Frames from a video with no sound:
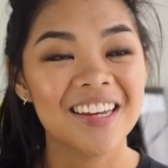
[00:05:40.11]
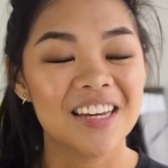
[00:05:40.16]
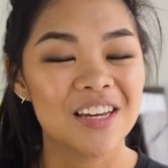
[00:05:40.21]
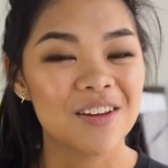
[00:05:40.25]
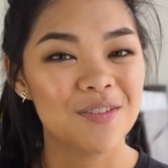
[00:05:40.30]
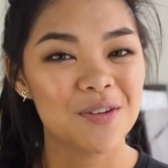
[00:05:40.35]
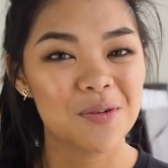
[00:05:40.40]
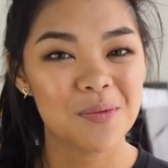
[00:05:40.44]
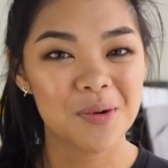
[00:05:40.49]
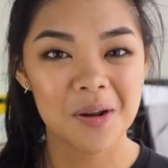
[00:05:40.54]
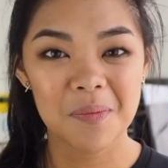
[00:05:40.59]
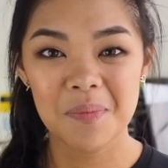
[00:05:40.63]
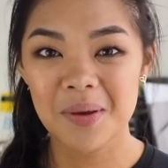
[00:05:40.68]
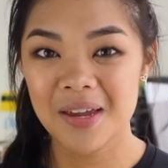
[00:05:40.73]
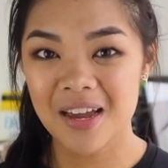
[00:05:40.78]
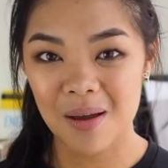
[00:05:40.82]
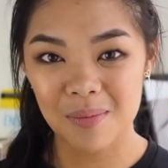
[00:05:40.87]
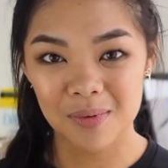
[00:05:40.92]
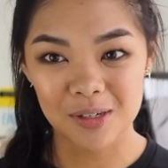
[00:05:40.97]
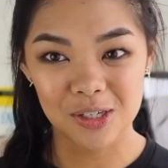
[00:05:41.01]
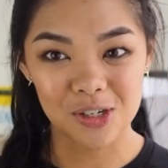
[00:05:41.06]
If you want to
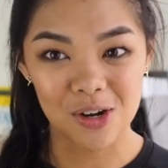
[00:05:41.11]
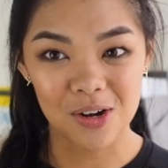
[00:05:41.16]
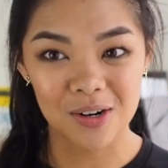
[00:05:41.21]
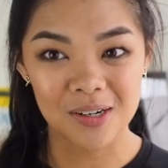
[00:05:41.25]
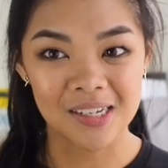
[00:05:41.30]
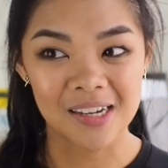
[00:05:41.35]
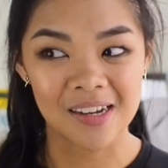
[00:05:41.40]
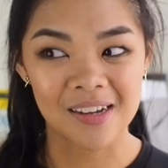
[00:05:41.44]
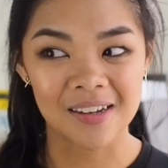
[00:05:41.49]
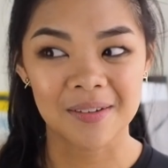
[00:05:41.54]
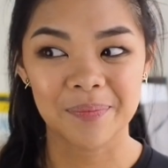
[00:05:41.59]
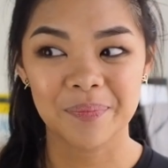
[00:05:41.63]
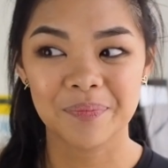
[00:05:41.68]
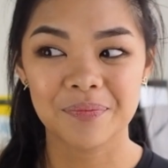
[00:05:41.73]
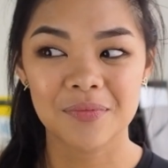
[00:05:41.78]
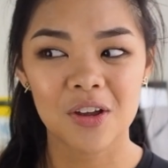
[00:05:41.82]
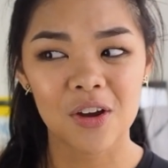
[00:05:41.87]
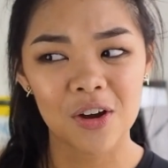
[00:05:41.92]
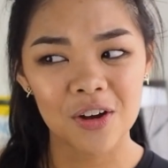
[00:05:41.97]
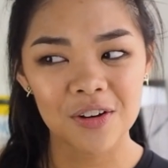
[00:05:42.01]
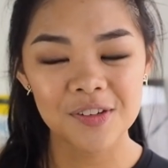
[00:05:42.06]
become a doctor,
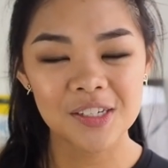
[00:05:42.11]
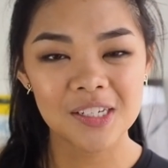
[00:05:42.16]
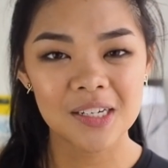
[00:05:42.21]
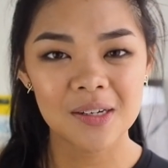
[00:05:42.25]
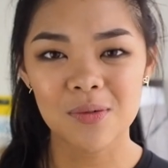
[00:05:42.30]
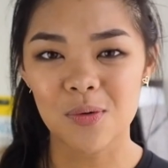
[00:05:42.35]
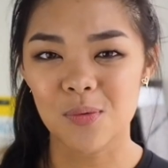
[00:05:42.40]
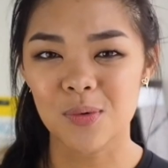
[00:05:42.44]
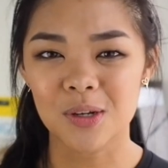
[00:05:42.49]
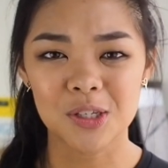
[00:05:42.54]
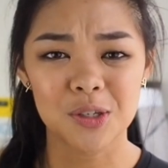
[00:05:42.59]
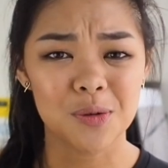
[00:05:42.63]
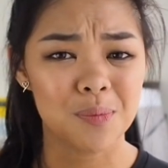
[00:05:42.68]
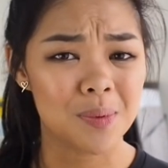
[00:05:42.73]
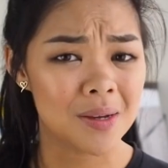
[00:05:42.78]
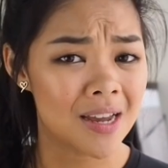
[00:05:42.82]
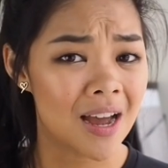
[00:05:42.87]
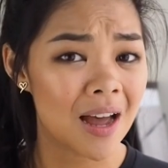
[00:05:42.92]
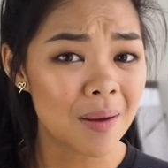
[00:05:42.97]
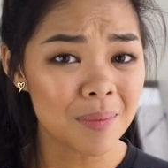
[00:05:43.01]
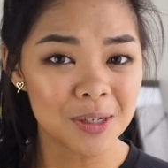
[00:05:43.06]
often once you
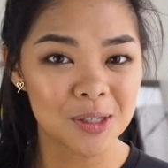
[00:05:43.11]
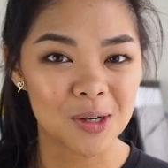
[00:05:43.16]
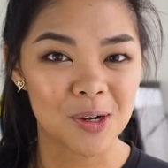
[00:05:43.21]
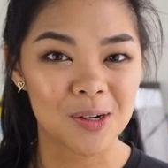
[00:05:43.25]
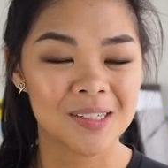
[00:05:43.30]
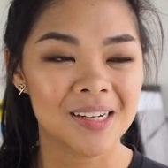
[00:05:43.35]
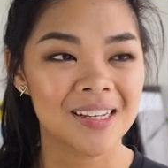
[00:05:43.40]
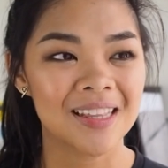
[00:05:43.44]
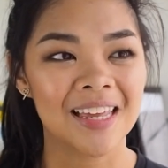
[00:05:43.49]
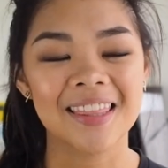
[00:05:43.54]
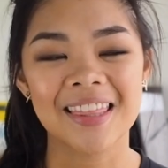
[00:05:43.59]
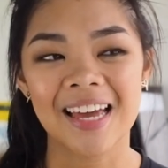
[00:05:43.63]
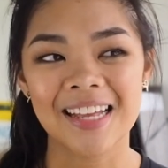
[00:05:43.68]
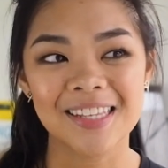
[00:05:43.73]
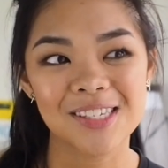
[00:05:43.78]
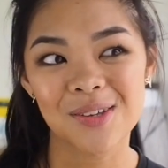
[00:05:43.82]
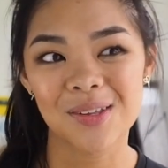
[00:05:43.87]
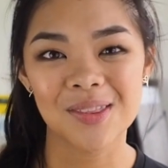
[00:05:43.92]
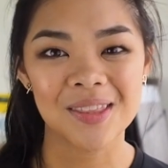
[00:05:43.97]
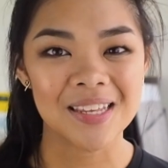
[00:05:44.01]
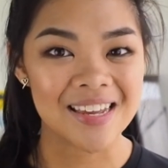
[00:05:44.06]
become a doctor, like
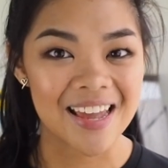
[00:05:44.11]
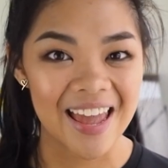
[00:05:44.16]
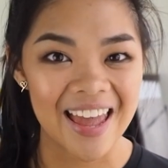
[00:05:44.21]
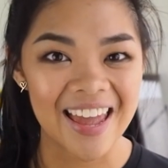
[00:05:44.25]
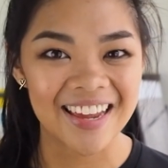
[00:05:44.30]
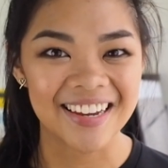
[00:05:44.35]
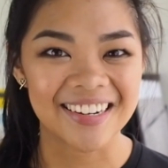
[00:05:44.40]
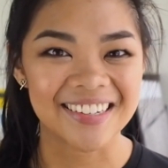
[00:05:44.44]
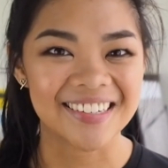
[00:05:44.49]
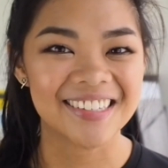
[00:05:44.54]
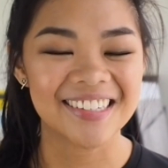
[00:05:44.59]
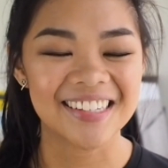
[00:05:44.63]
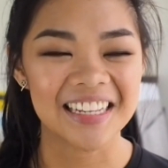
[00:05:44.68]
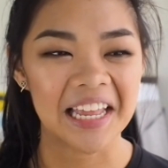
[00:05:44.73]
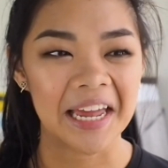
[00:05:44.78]
that's not the end.